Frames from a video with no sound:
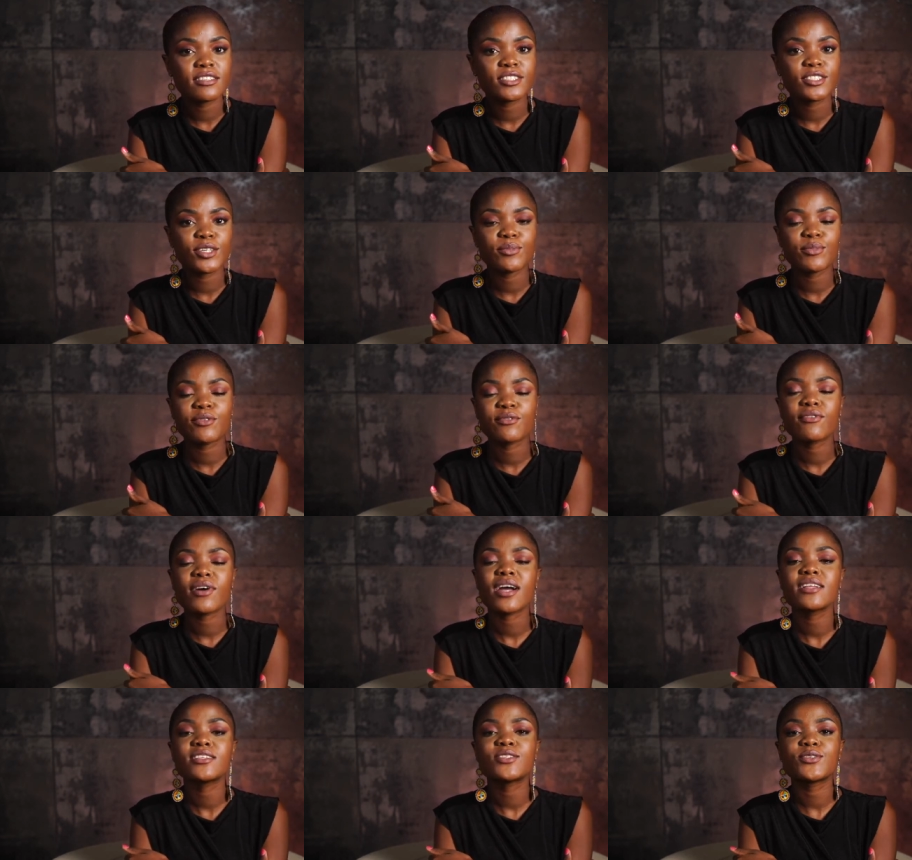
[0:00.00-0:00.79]
So before
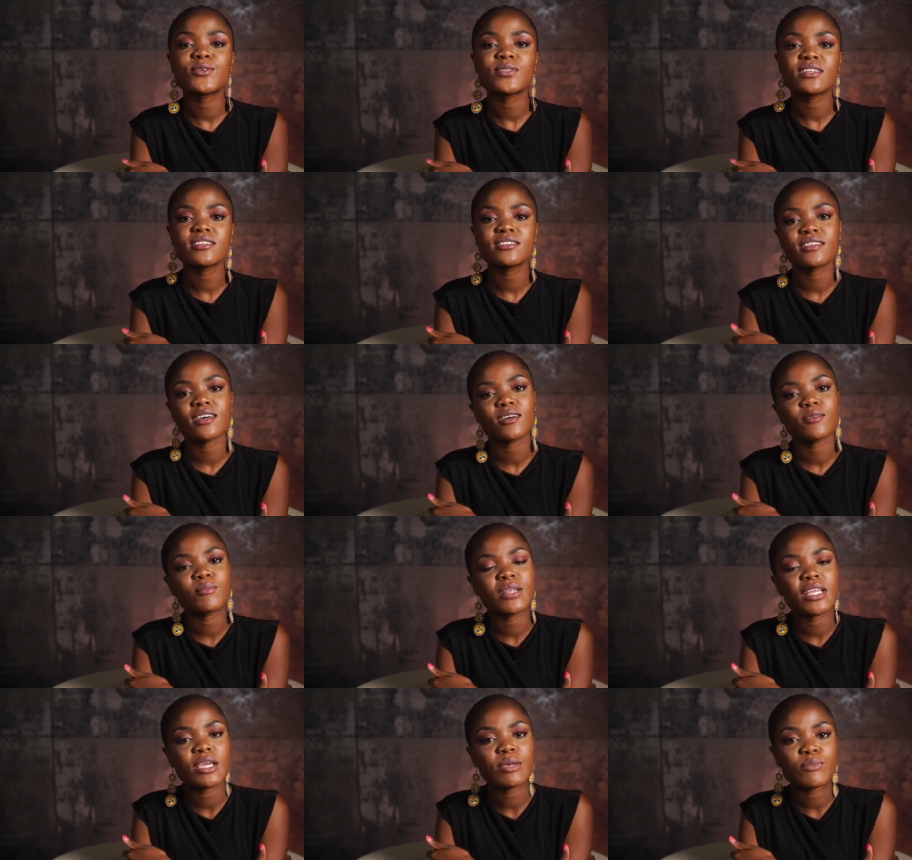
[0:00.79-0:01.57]
I do this, I
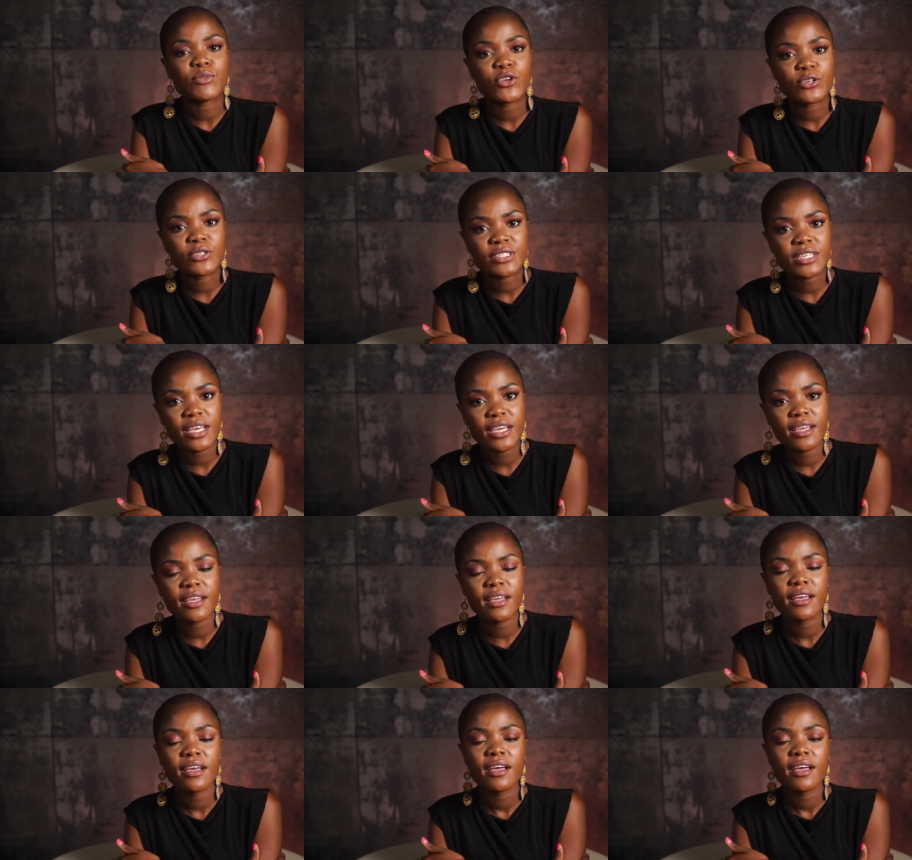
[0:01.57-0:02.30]
play music.